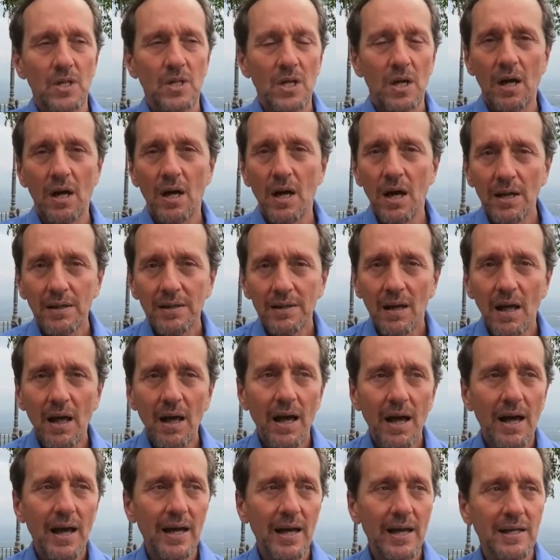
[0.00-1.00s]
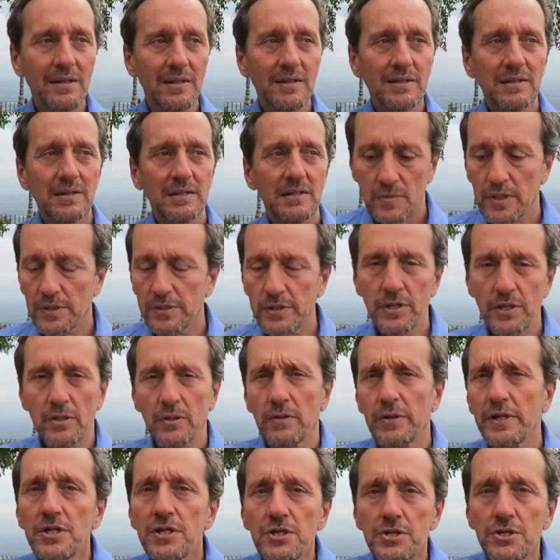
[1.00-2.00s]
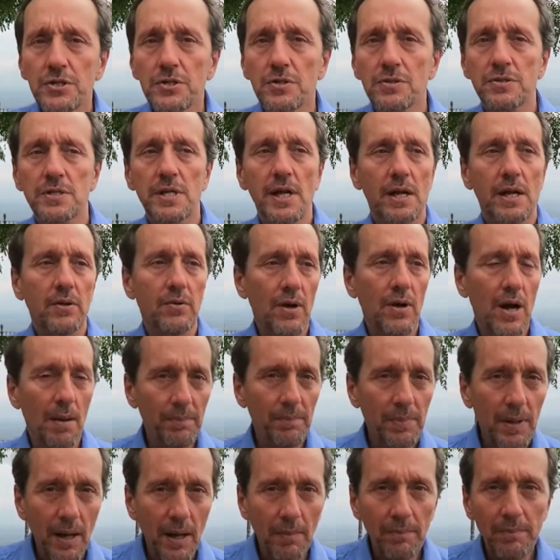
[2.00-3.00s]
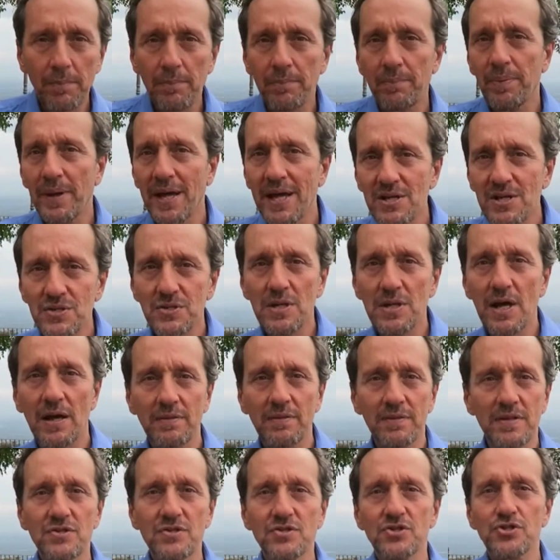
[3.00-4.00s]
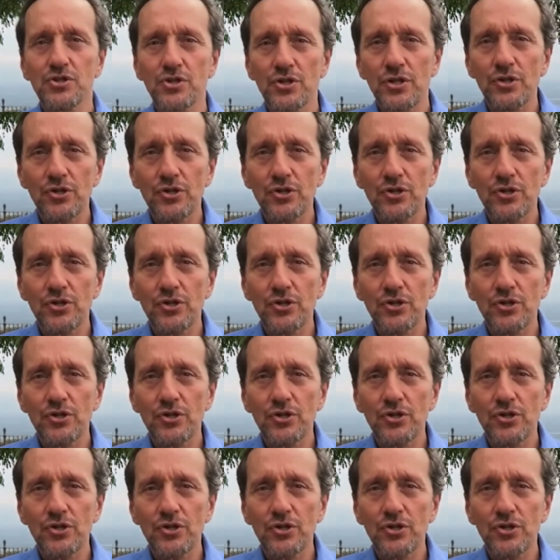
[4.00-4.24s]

online, you know, issues that crop up based on this